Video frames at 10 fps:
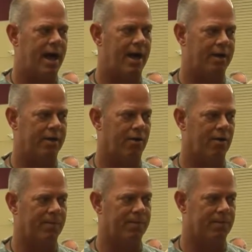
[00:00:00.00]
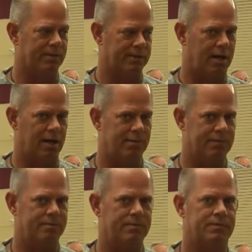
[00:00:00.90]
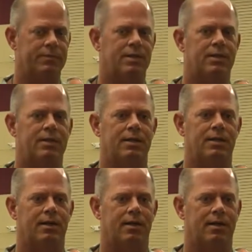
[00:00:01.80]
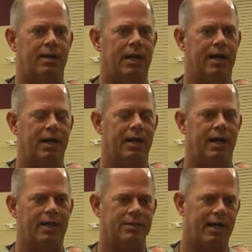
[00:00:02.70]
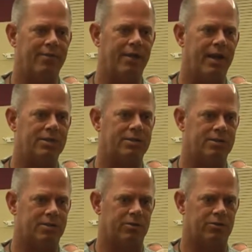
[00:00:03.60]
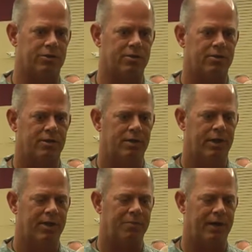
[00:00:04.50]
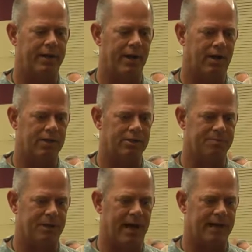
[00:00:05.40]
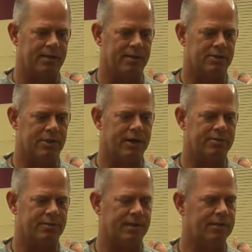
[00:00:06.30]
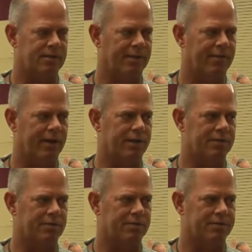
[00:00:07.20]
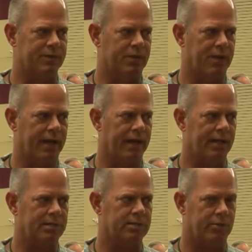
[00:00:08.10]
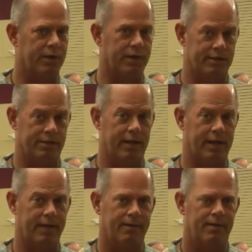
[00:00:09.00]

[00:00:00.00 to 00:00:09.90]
out of the Army for retirement. And as an aviation soldier, he played a large impact in the transformation of aviation from the early 80s to where it is today.